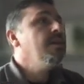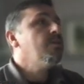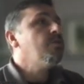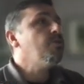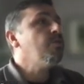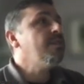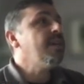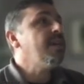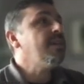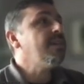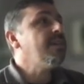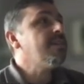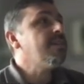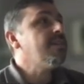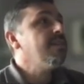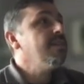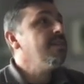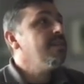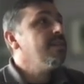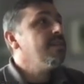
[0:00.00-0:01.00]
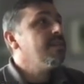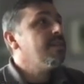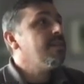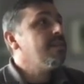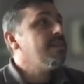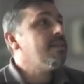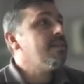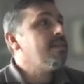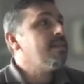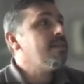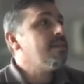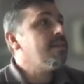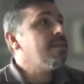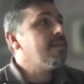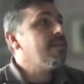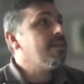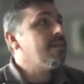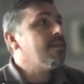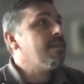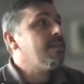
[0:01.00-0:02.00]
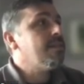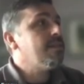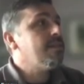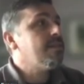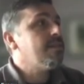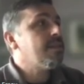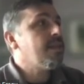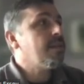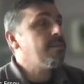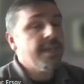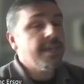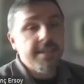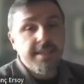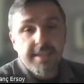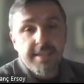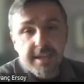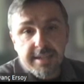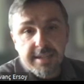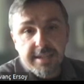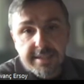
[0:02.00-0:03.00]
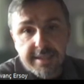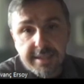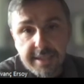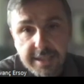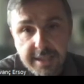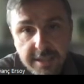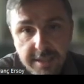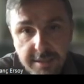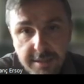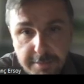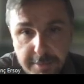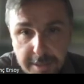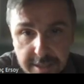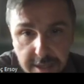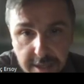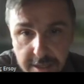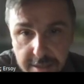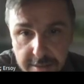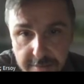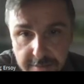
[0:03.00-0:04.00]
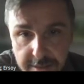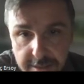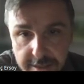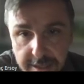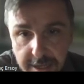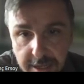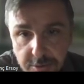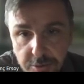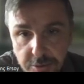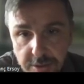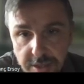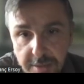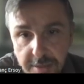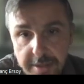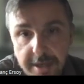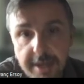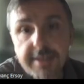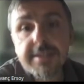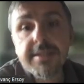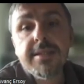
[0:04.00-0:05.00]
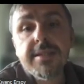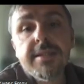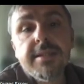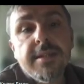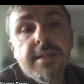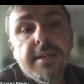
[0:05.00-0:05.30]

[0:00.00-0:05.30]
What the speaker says: So there is some technicality here, but I will try to summarize it.